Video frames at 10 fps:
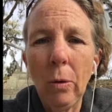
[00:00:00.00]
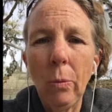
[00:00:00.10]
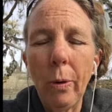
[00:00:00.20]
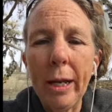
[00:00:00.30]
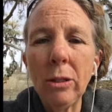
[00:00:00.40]

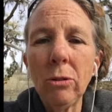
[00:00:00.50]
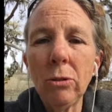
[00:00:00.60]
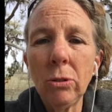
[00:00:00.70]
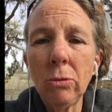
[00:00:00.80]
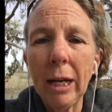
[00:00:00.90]
When you
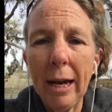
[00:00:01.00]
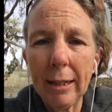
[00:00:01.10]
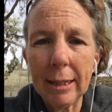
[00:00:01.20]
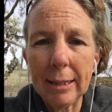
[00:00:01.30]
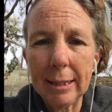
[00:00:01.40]
do
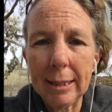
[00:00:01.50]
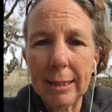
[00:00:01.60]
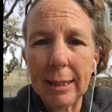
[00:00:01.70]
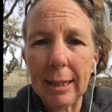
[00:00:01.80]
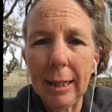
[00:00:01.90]
that
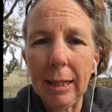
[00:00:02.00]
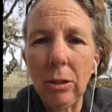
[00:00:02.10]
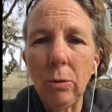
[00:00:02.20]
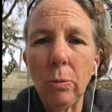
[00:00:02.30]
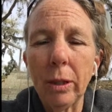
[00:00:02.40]
consistently,
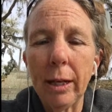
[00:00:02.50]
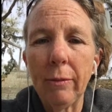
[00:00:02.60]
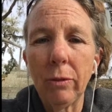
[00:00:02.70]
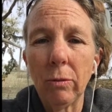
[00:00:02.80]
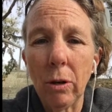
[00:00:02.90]
you will
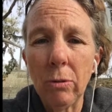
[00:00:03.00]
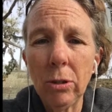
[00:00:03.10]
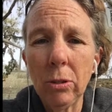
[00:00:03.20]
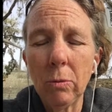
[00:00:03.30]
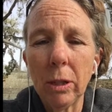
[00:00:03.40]
have
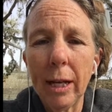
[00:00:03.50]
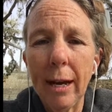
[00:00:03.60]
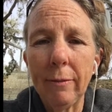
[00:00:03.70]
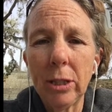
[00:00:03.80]
grown, you will have